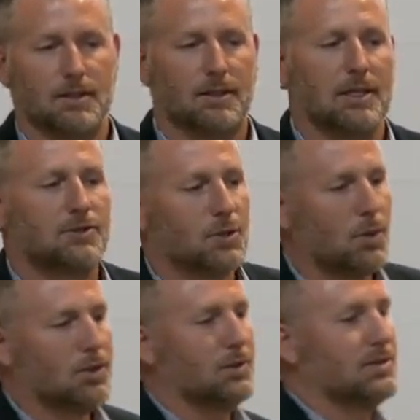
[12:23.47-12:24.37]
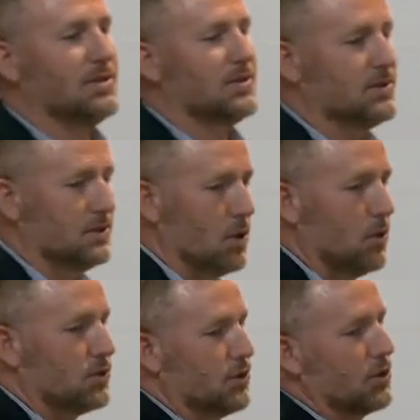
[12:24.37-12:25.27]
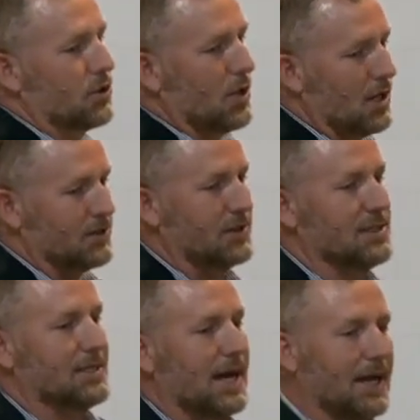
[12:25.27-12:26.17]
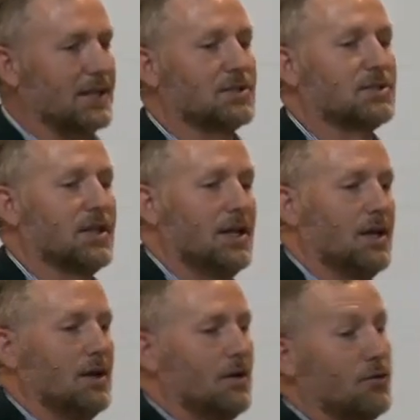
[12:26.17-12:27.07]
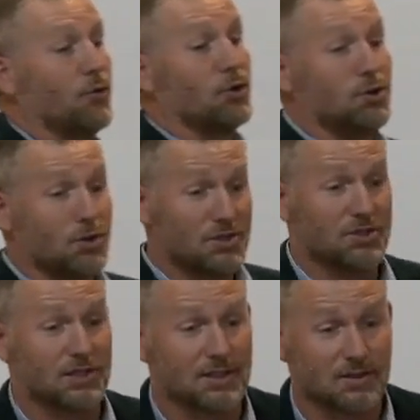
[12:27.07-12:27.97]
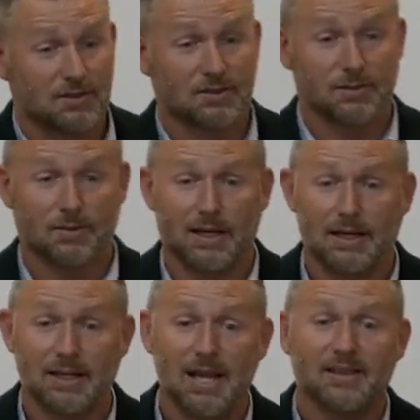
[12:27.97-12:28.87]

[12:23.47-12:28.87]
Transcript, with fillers: He's the one who goes to the cross and dies for your sins, right?